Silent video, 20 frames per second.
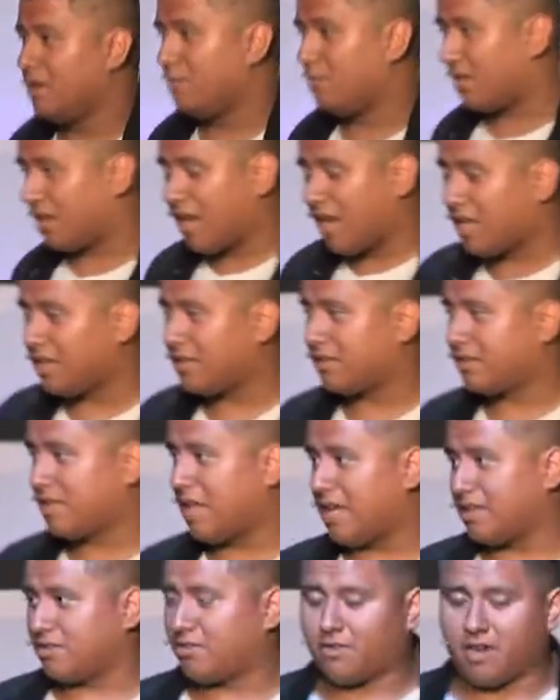But God
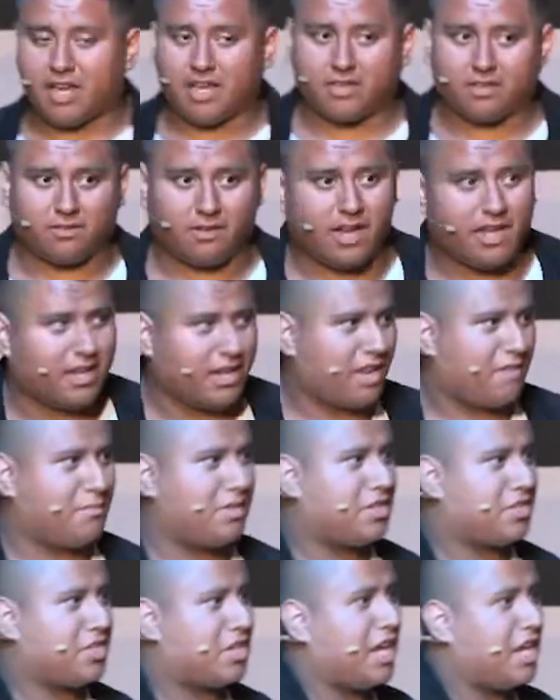has grace, right? And I've
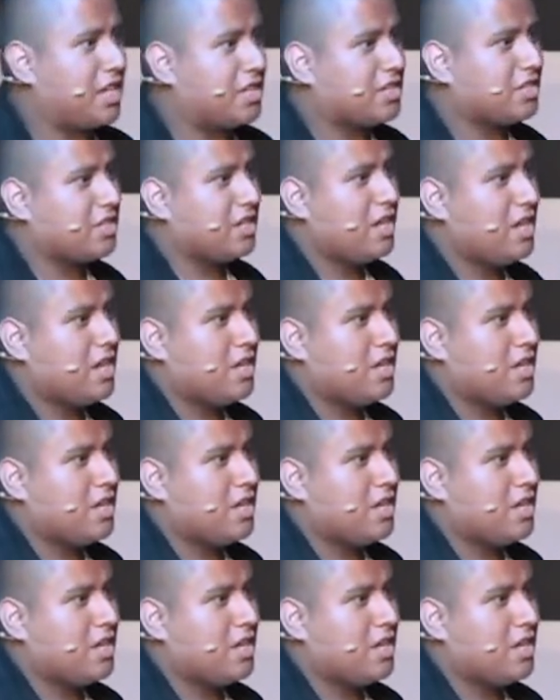been changed.